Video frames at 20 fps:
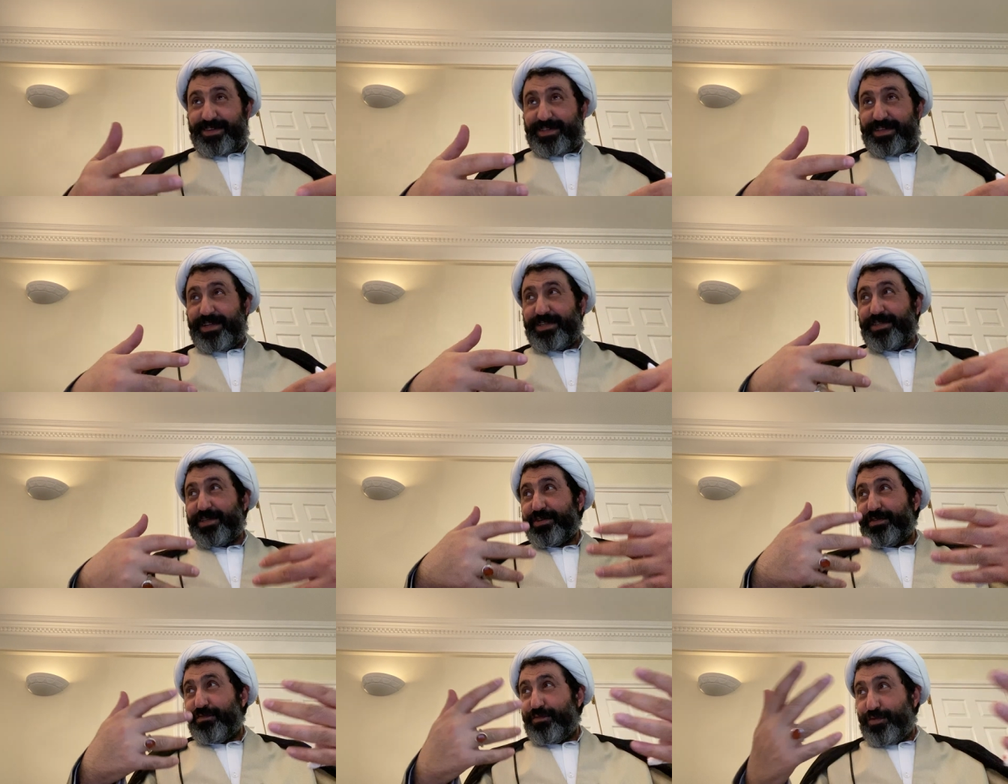there
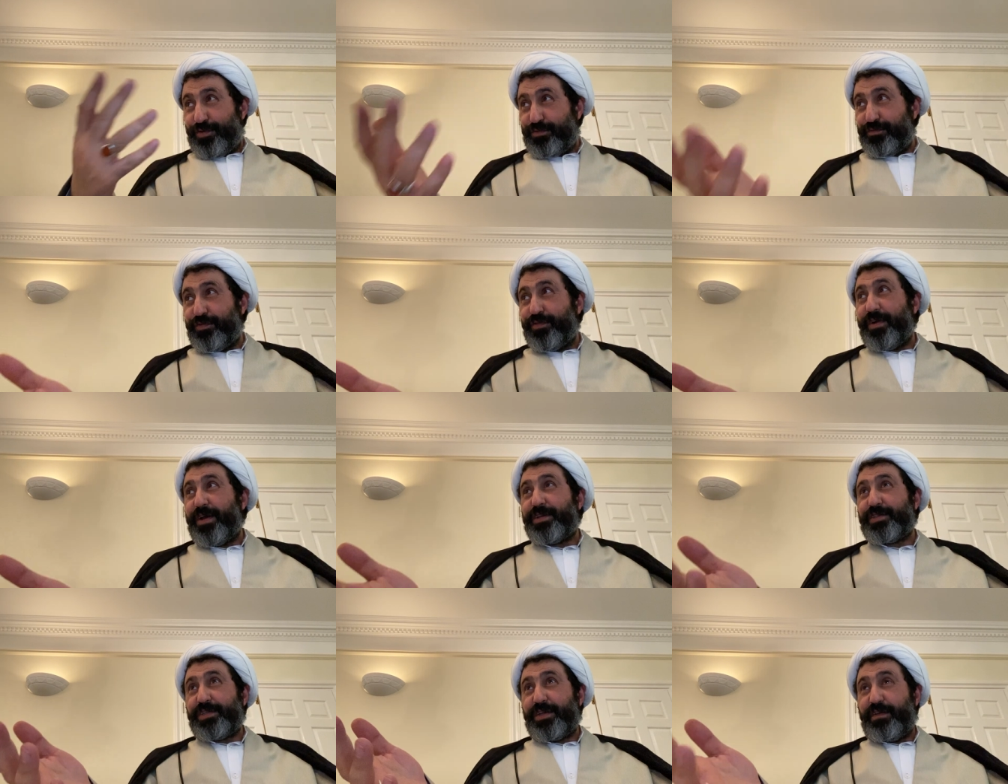is a reward for
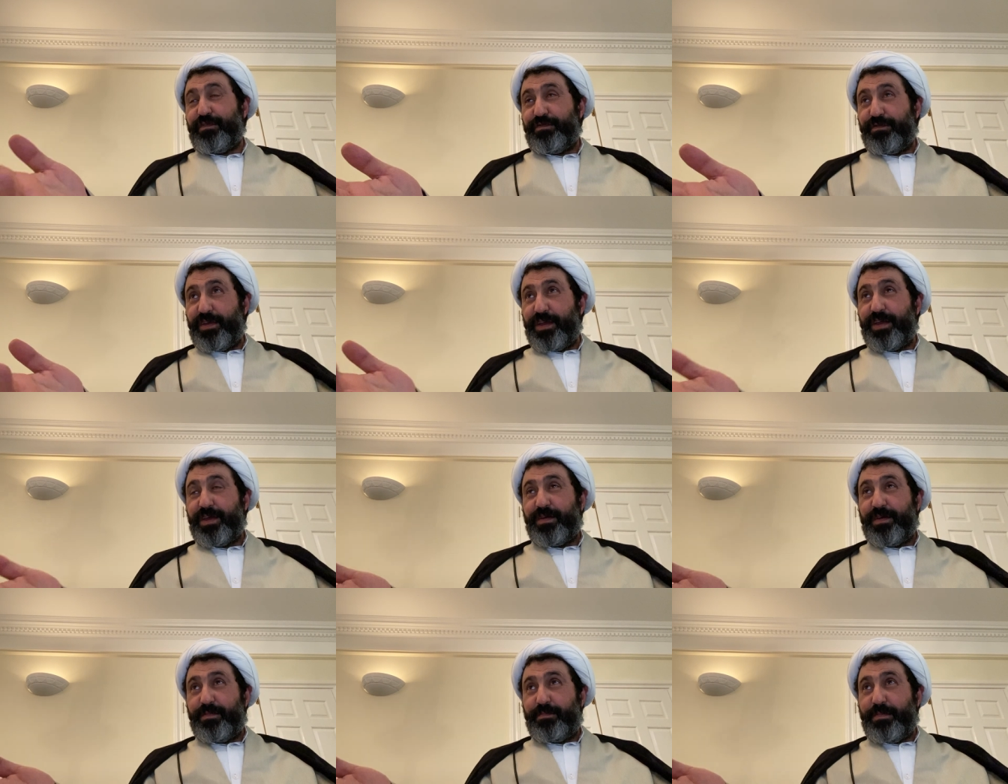us if
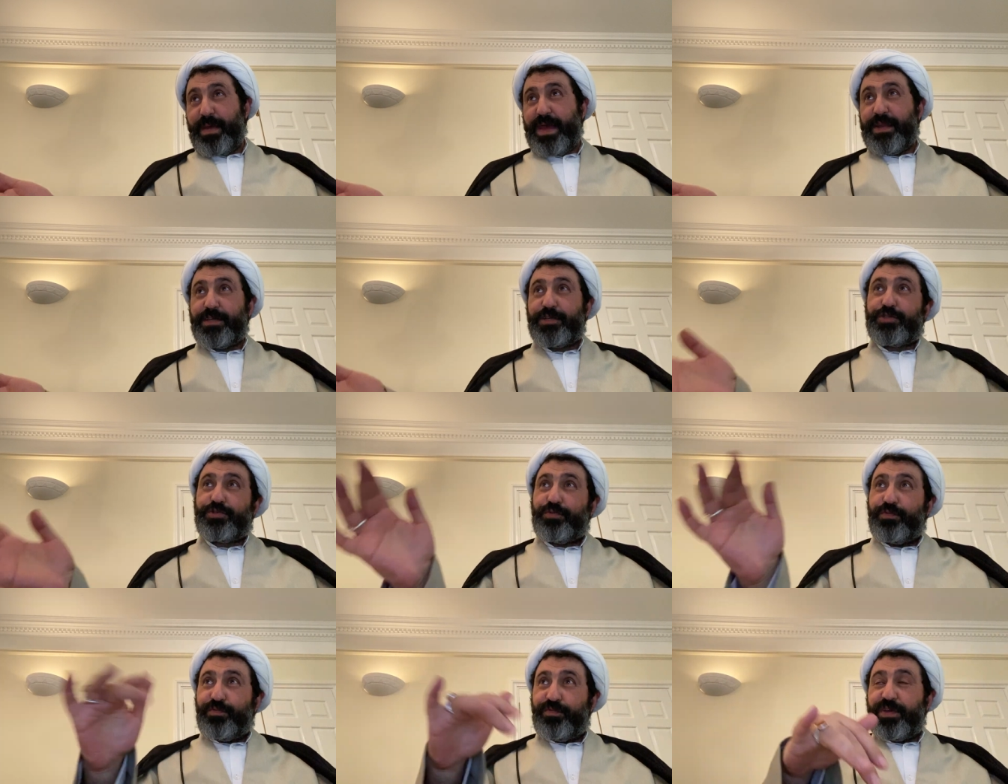we
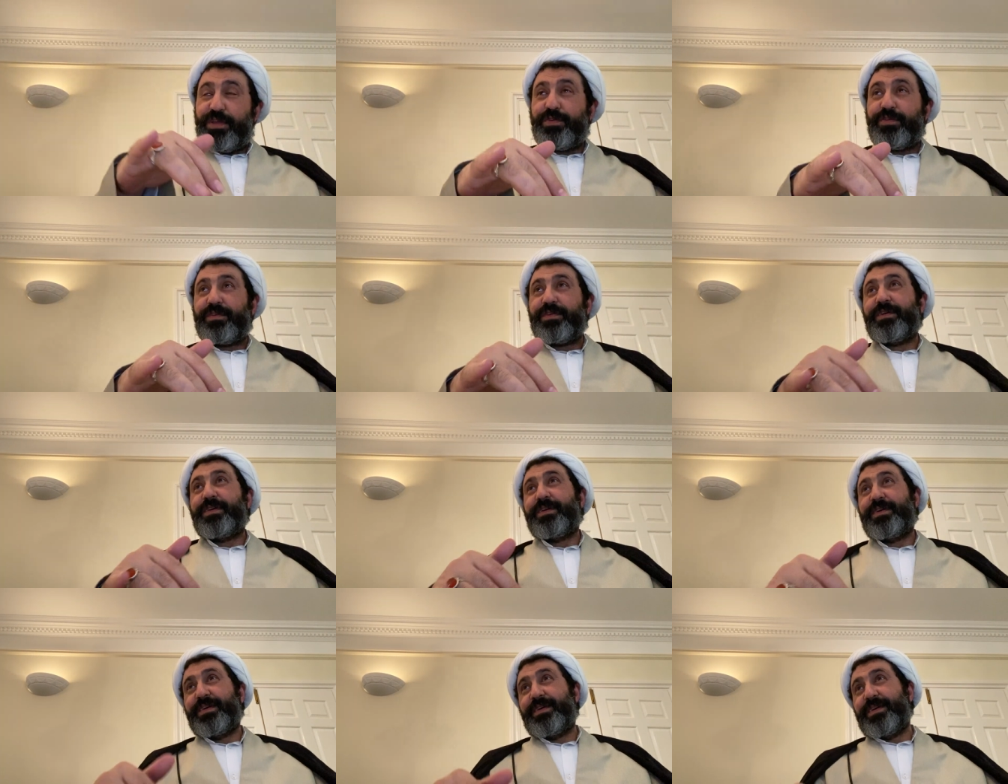manage to win
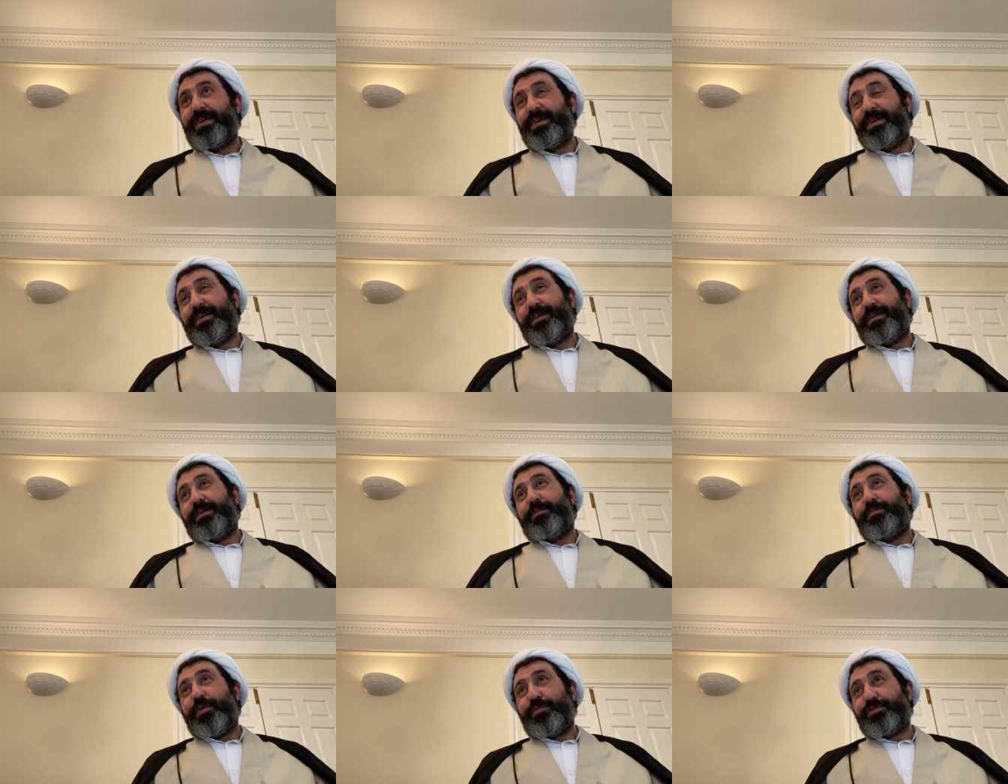
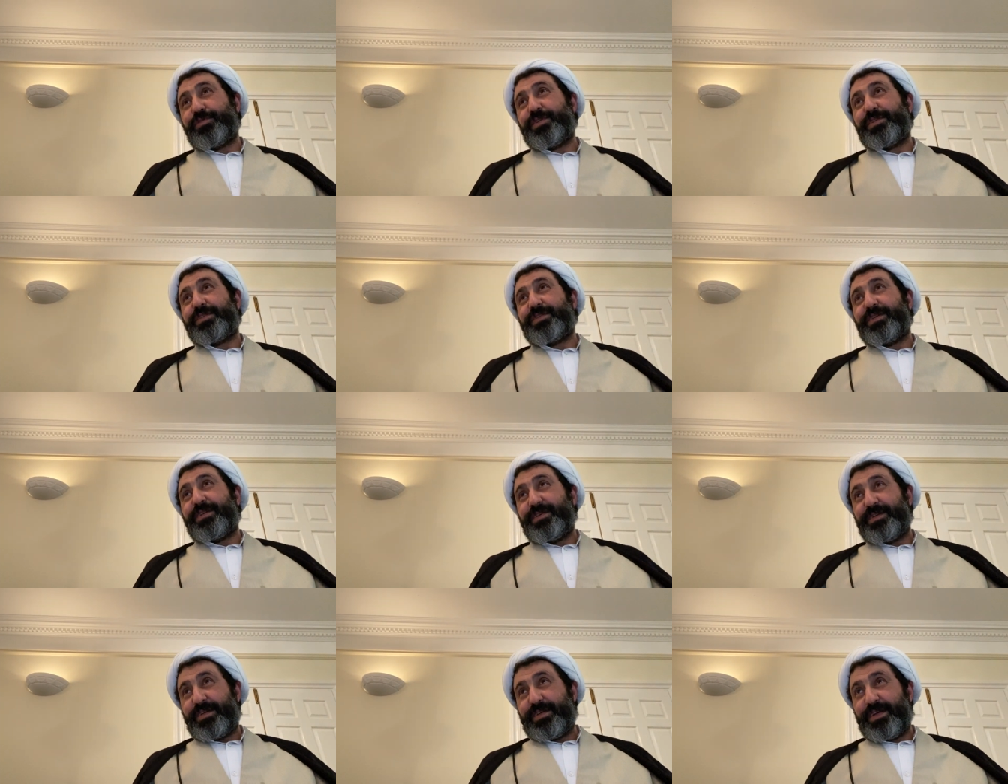moses
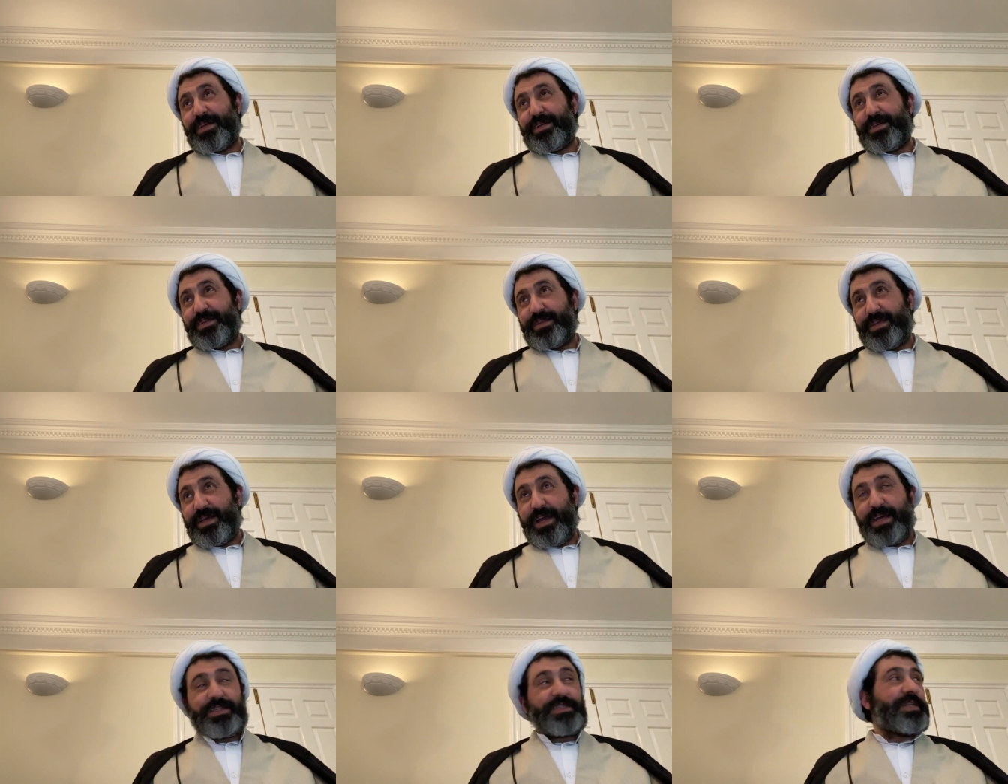
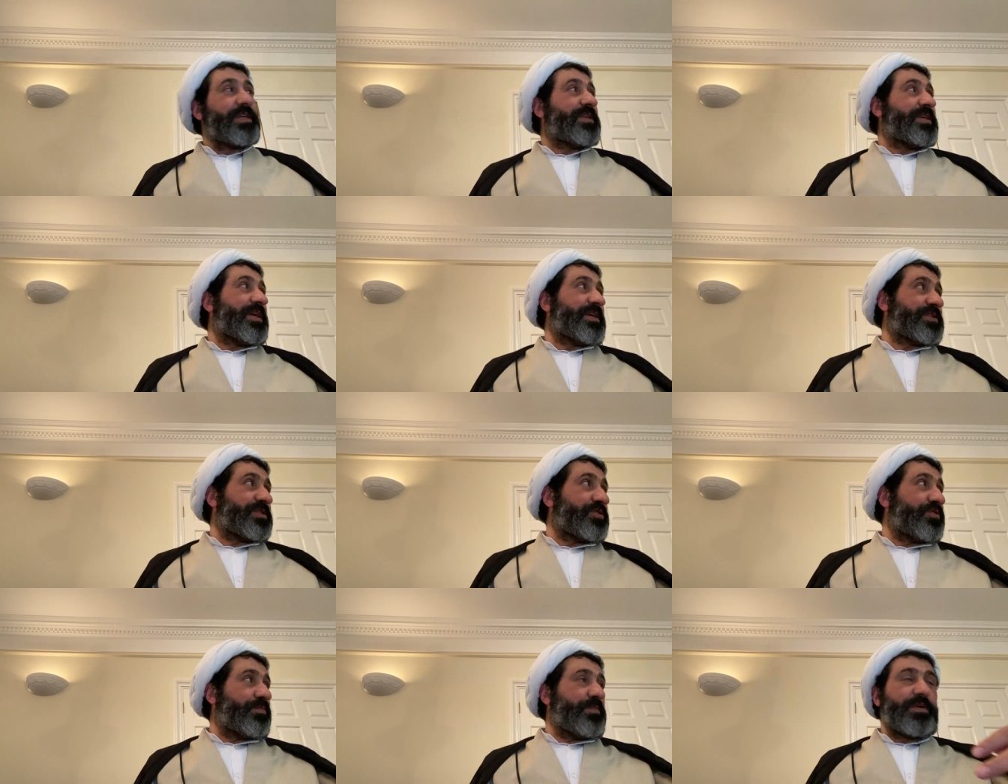and he said
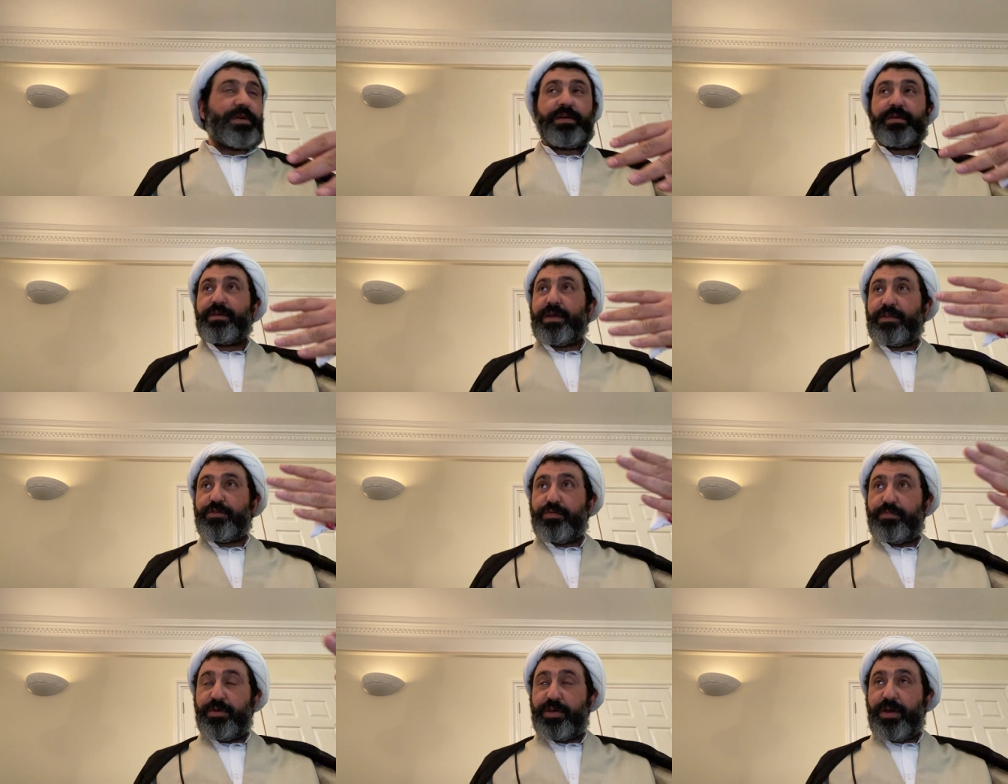yes you
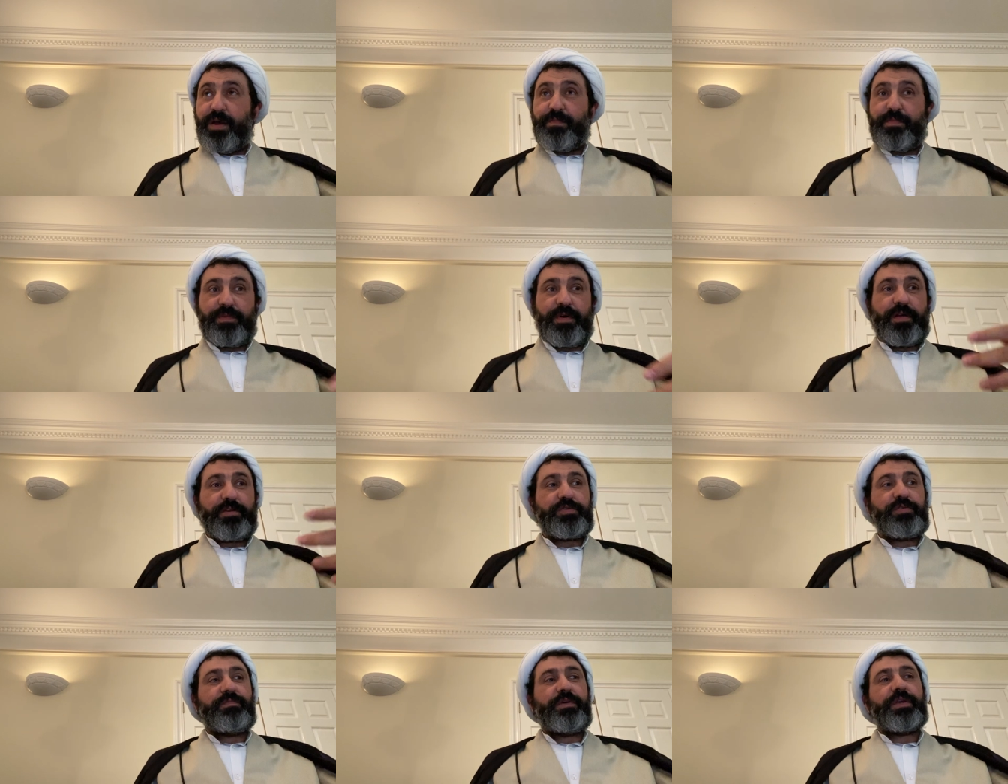and you become
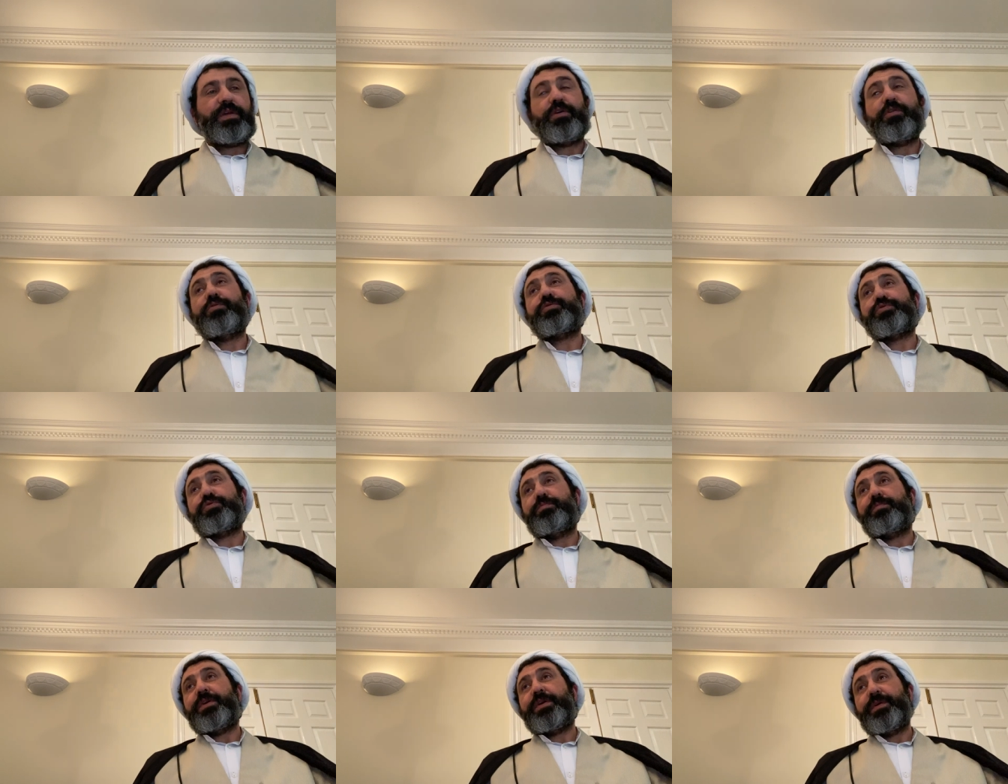also very close
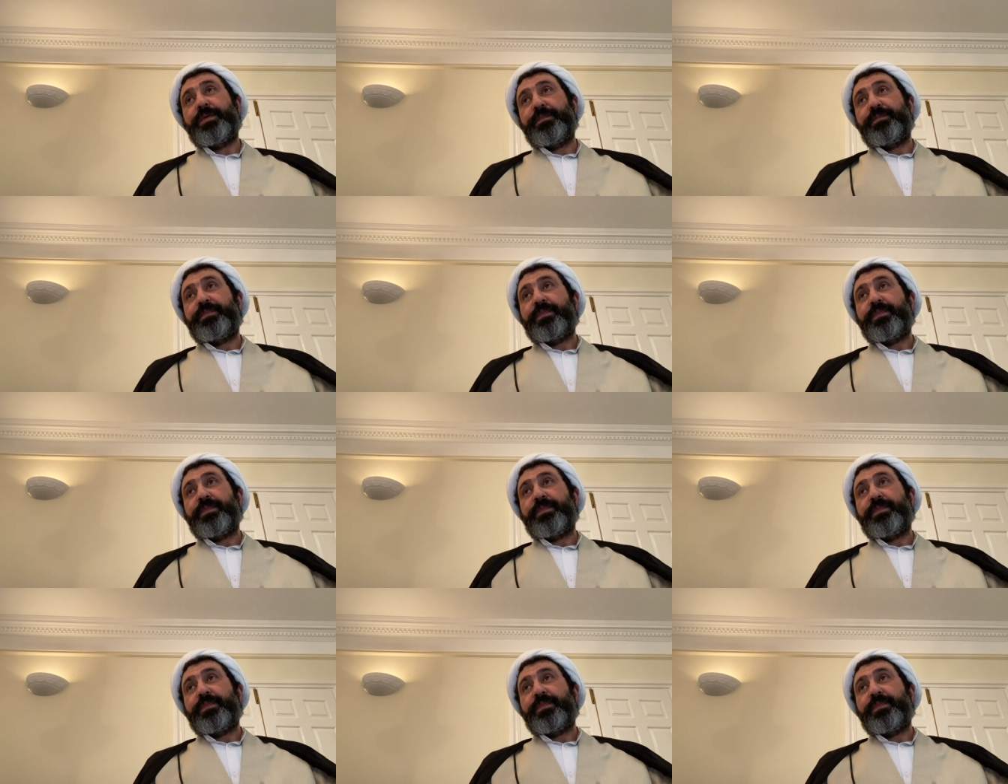to me